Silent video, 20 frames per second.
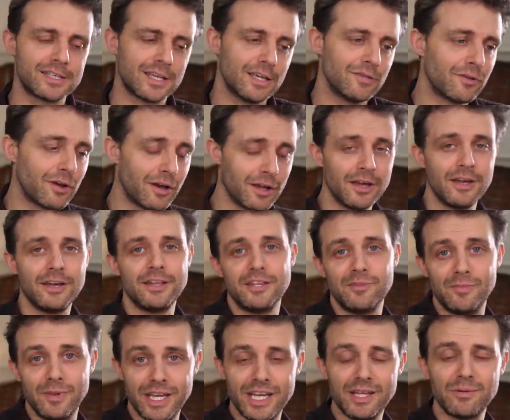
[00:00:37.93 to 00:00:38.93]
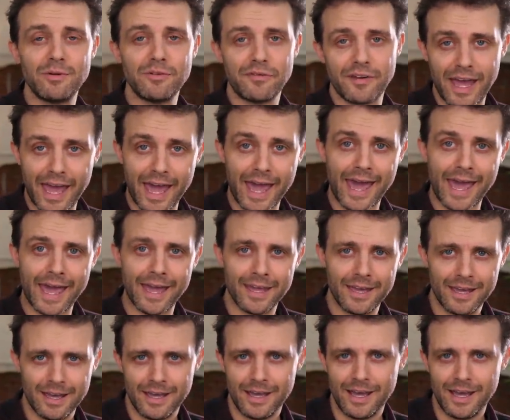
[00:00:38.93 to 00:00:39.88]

So you've got the medium of air